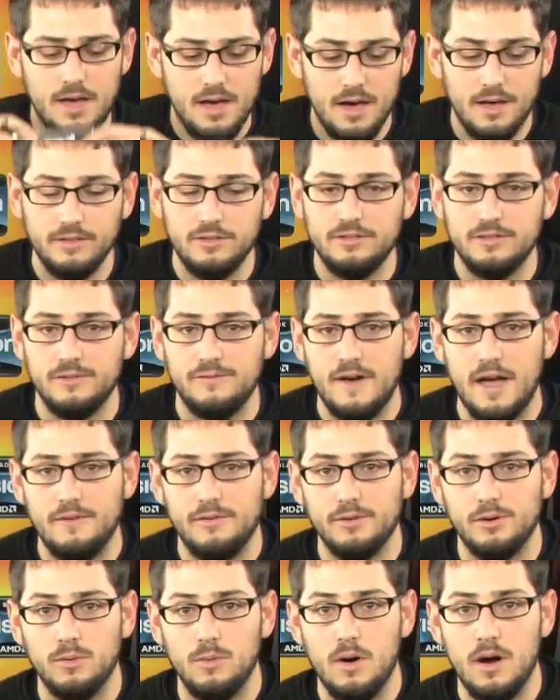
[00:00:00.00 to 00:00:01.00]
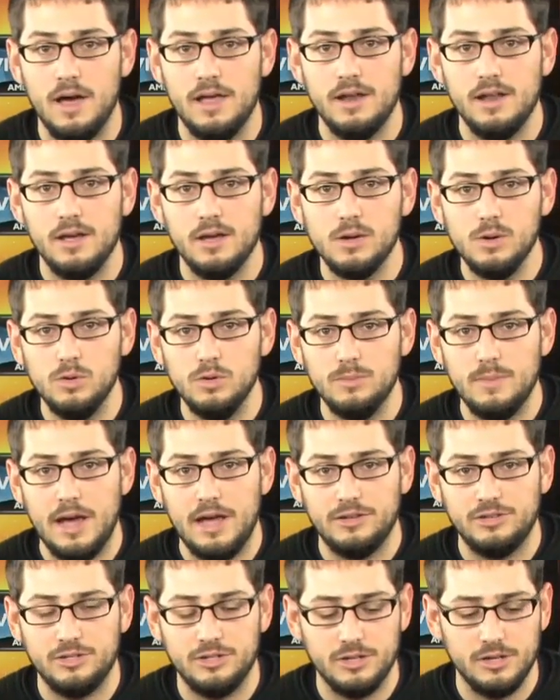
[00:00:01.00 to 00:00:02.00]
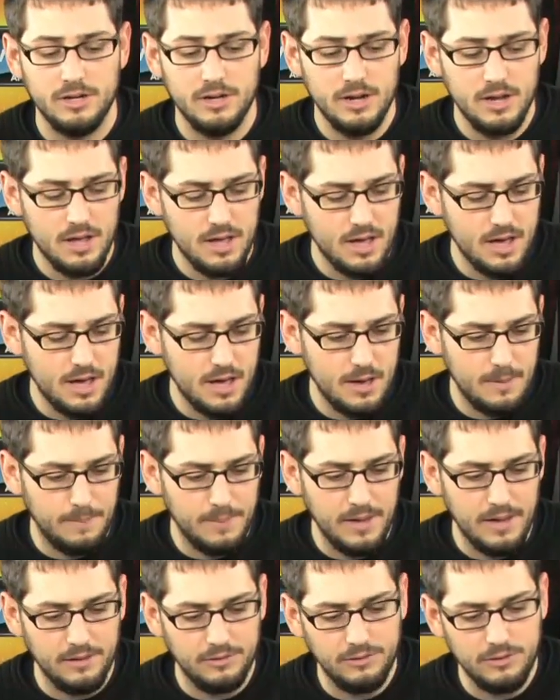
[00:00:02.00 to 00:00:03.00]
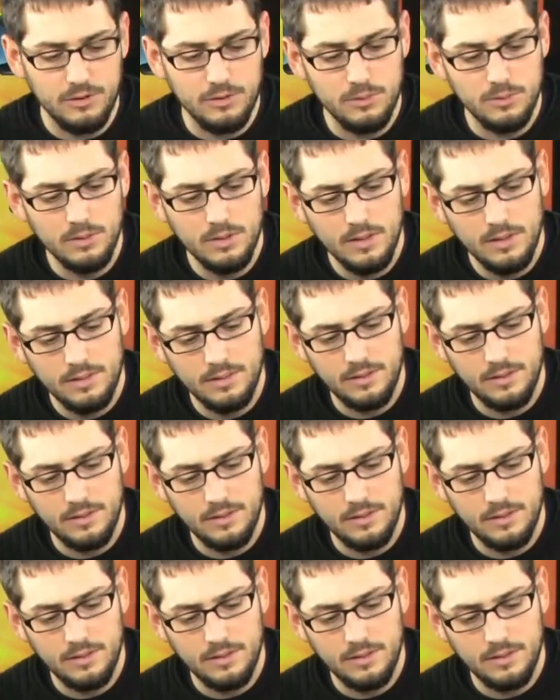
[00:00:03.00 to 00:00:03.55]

Uh, this is the 500 watt Cooler Master uh, PSU.